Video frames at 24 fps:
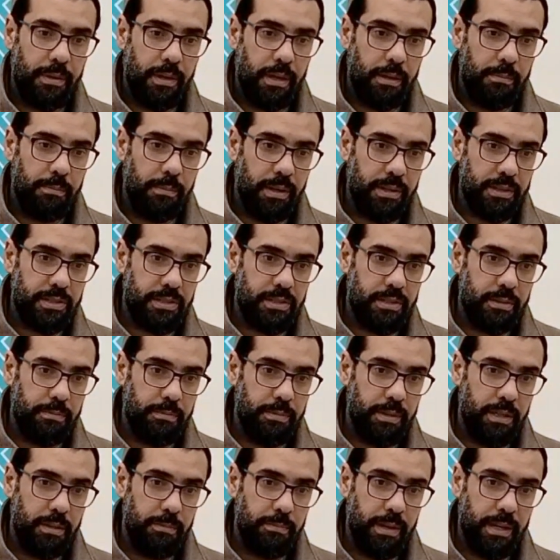Amongst
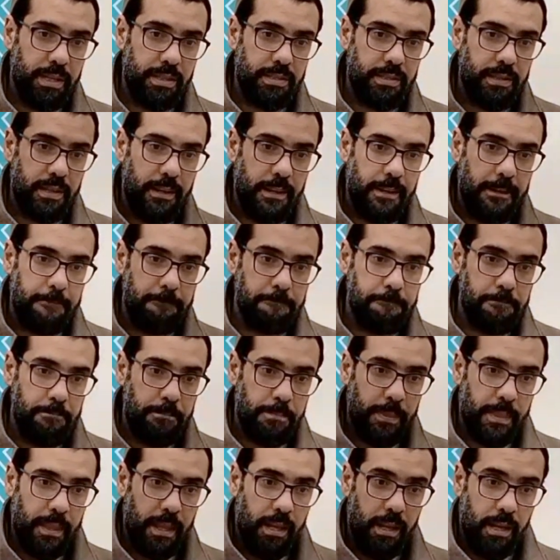them, he met
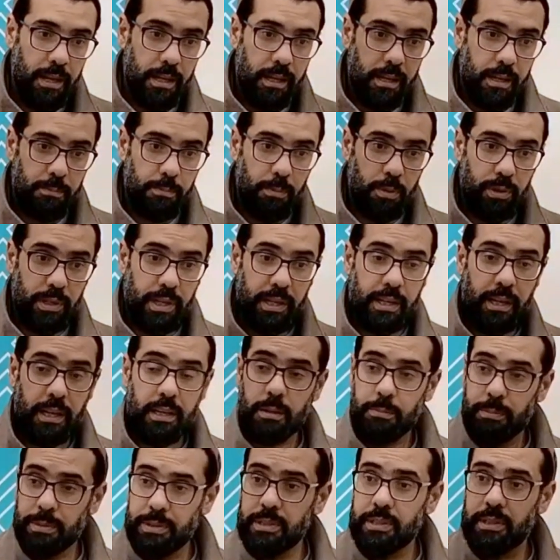Mawlay
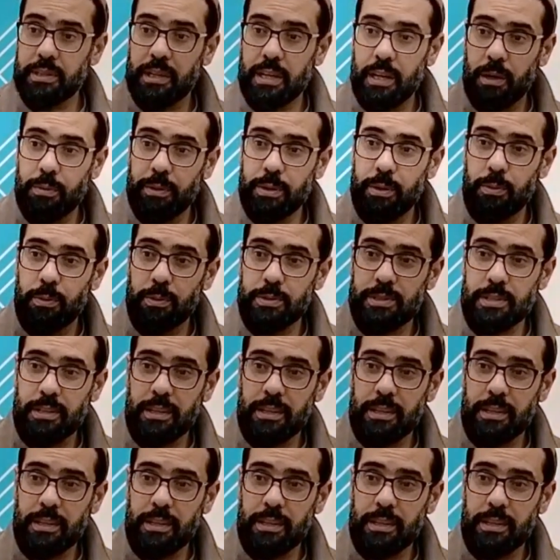al-Arab al-Dirqawi, who was